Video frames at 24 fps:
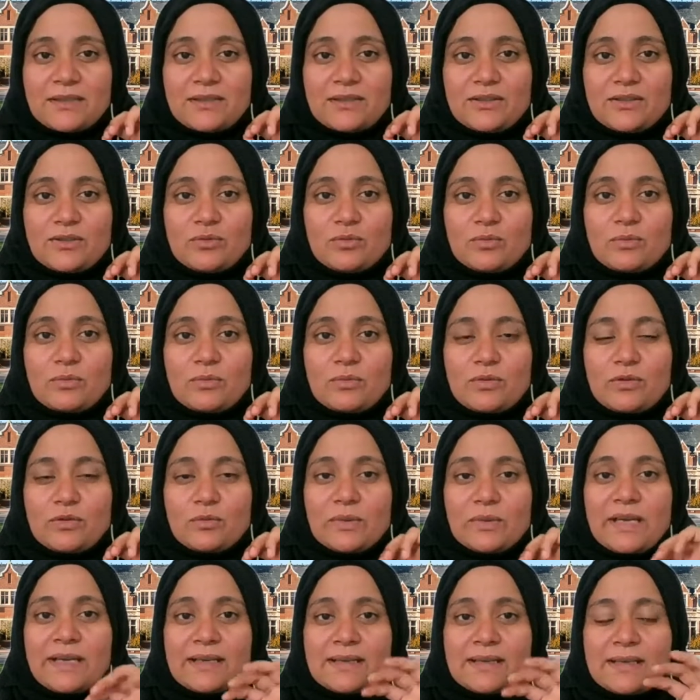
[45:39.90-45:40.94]
You
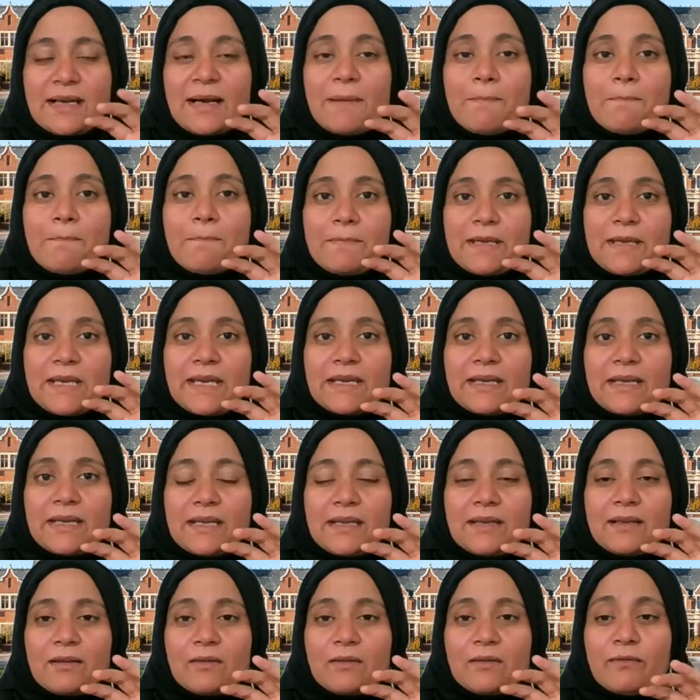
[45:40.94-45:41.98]
end up
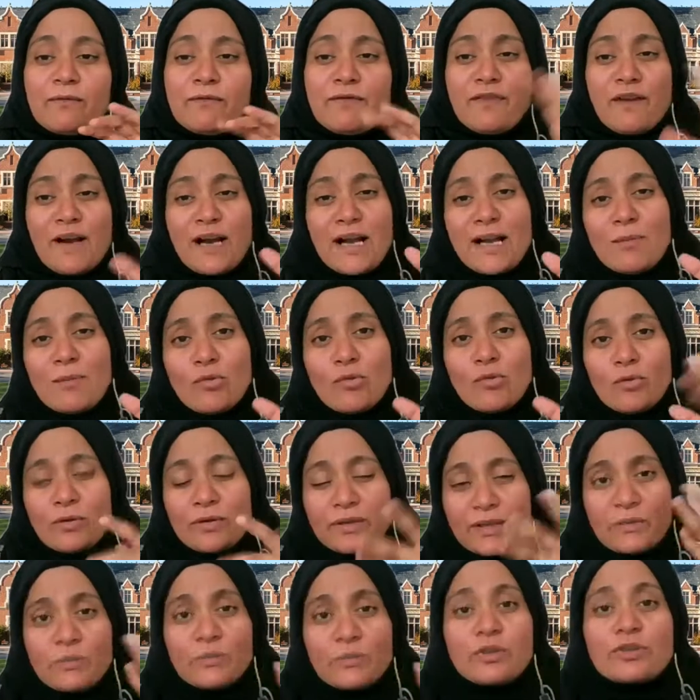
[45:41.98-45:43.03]
getting far more
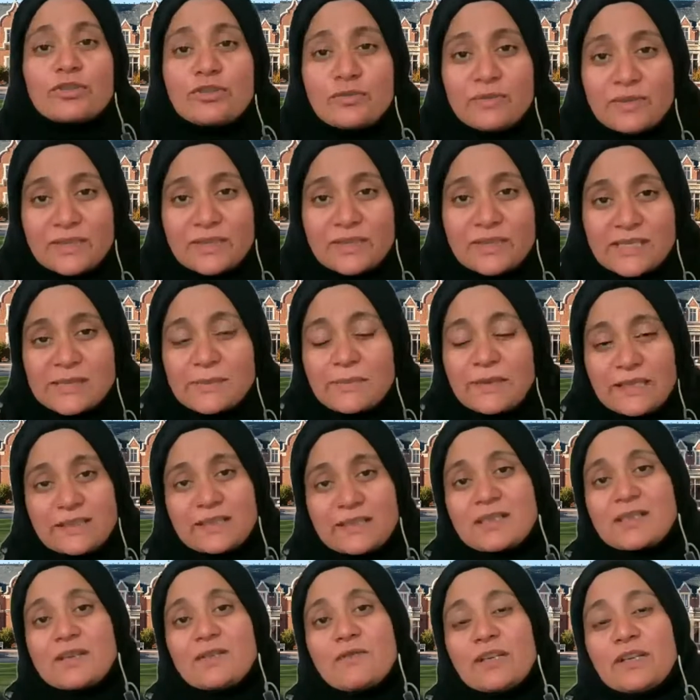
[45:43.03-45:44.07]
than what you
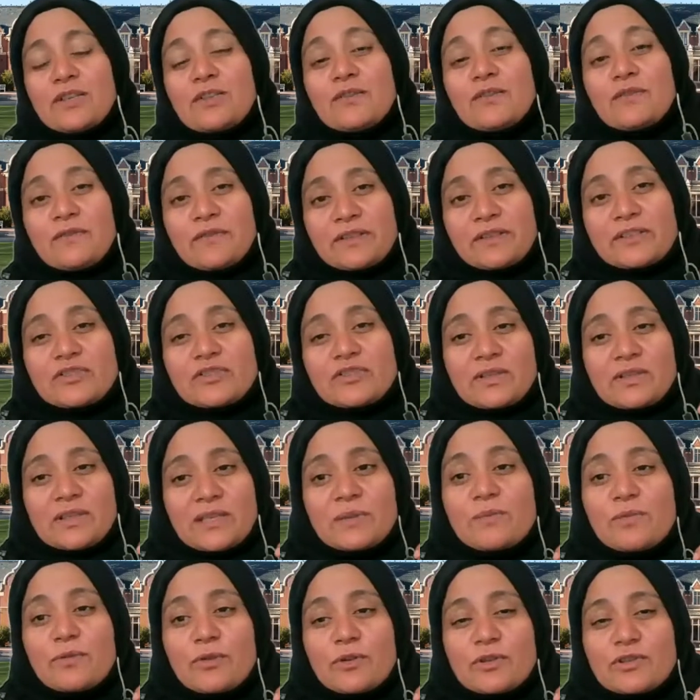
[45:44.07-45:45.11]
expected when you finish
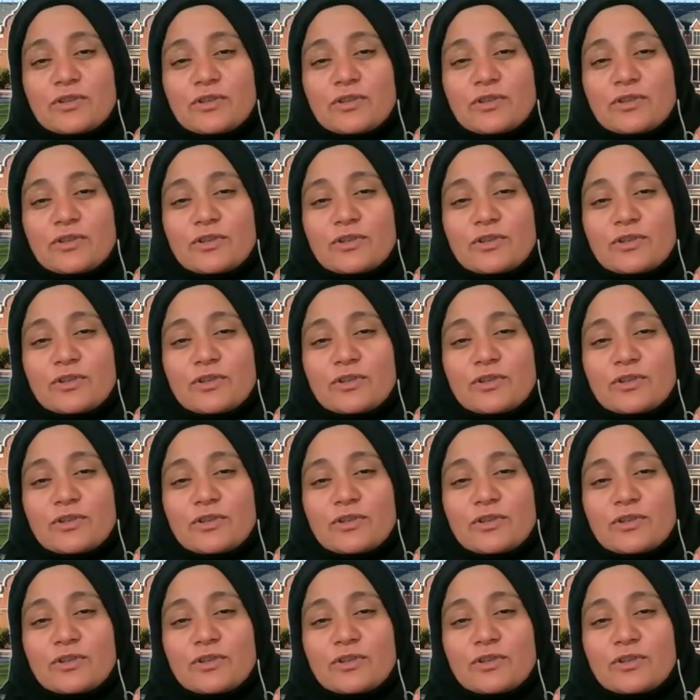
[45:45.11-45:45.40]
that project.